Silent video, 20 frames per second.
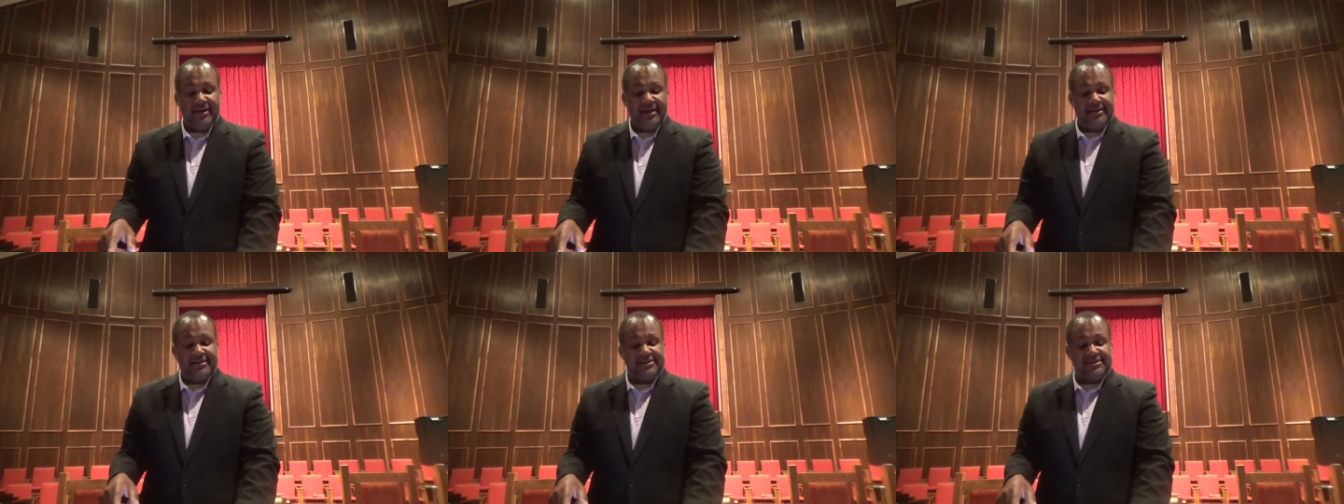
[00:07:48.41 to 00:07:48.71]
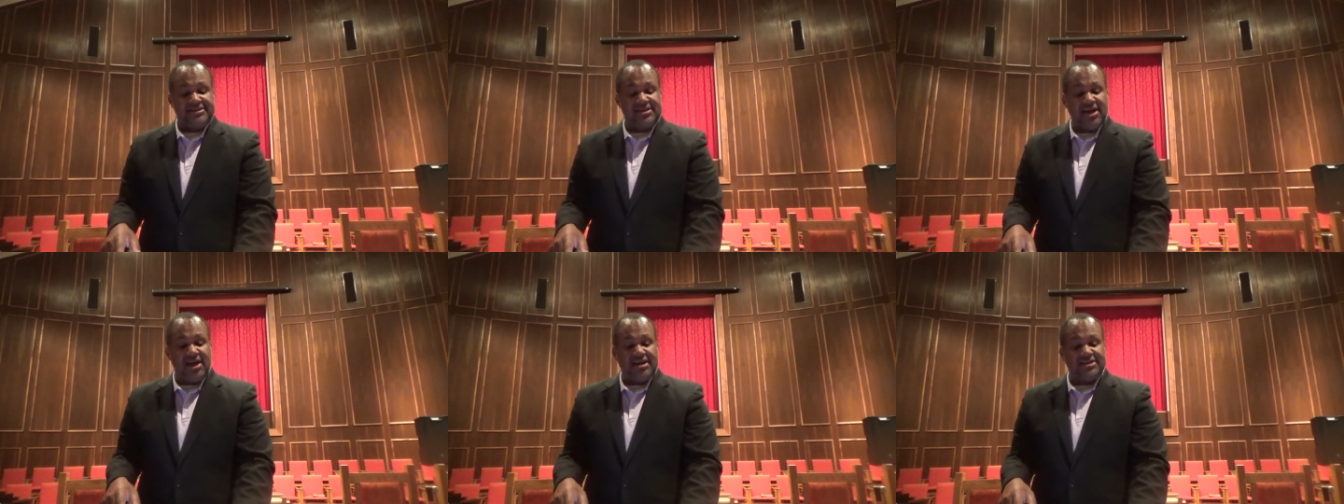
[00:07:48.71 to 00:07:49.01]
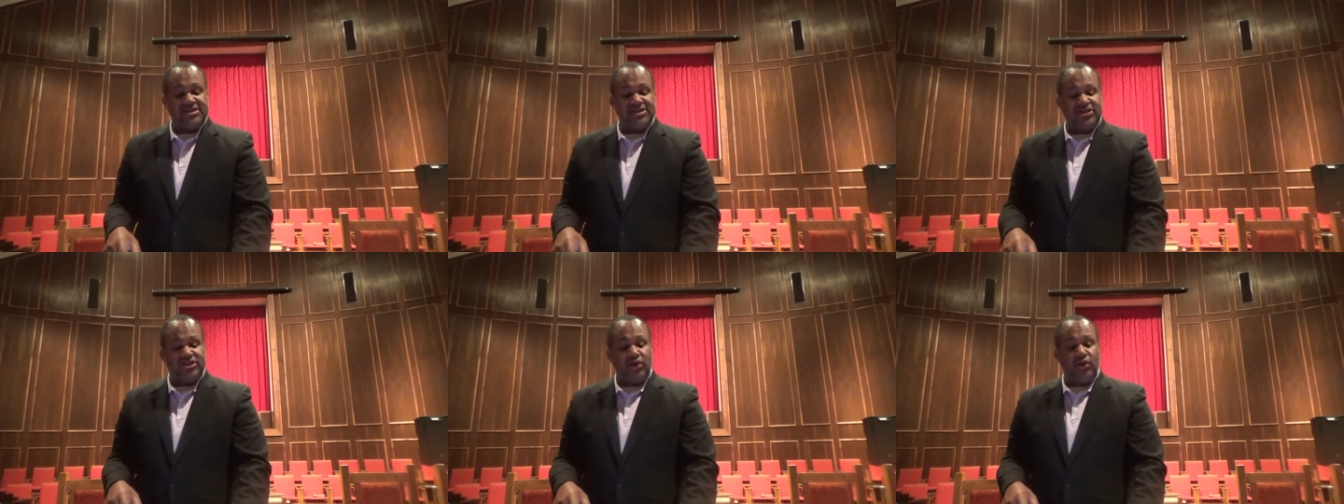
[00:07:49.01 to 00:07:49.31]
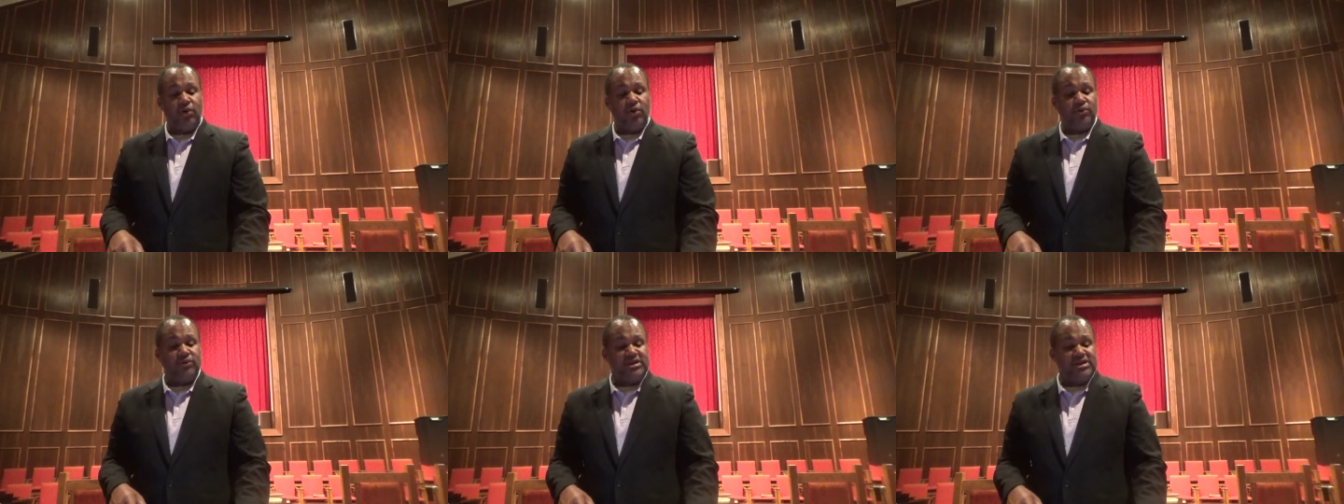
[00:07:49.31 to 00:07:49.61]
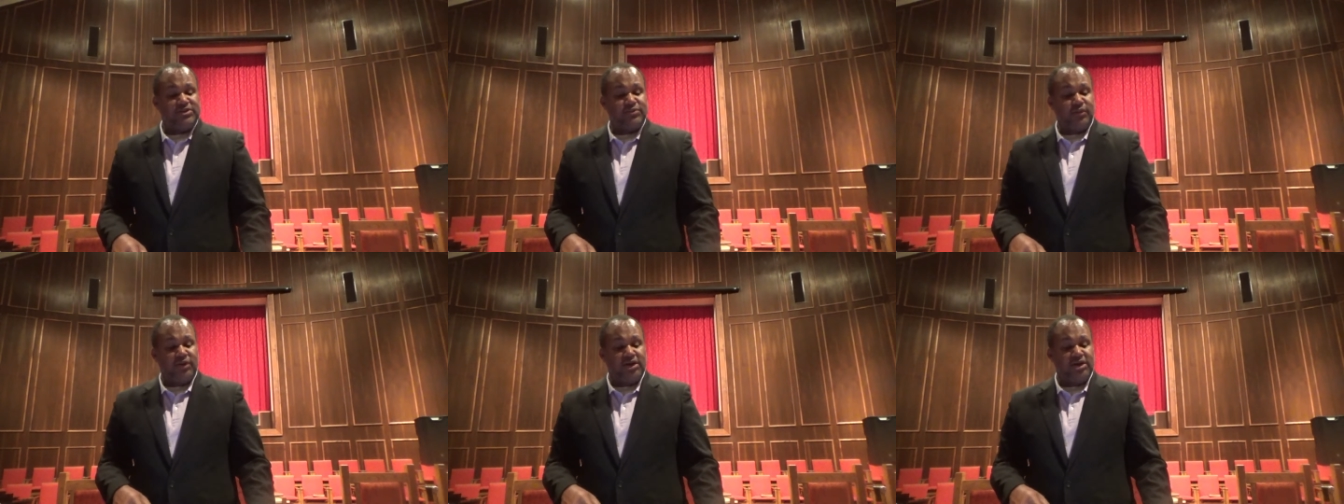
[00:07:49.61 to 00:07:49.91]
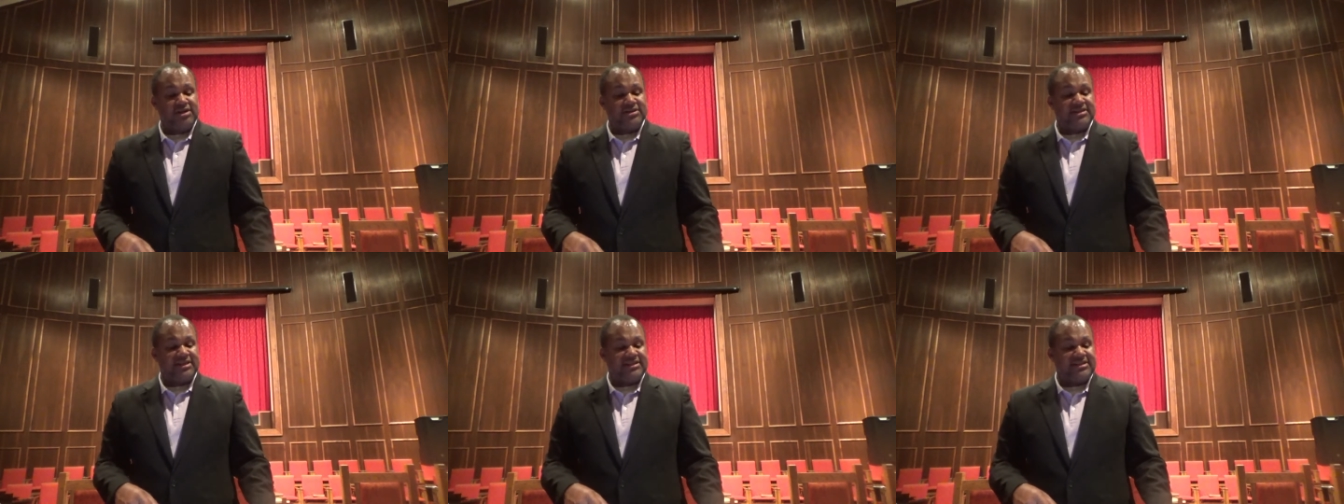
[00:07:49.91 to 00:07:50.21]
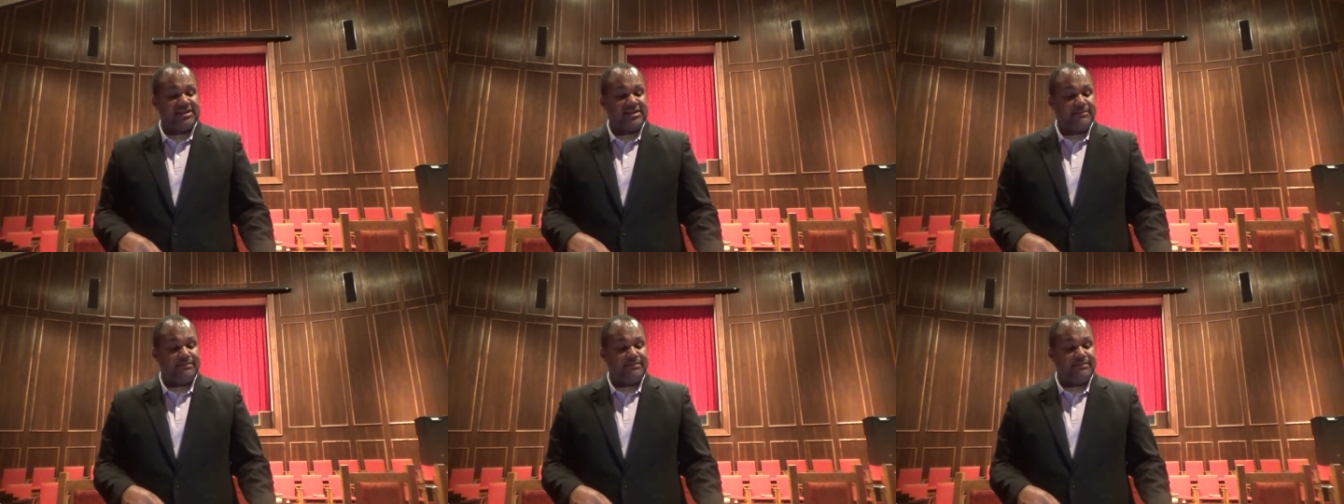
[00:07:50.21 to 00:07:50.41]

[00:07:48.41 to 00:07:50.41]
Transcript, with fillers: And the sergeant told these words unto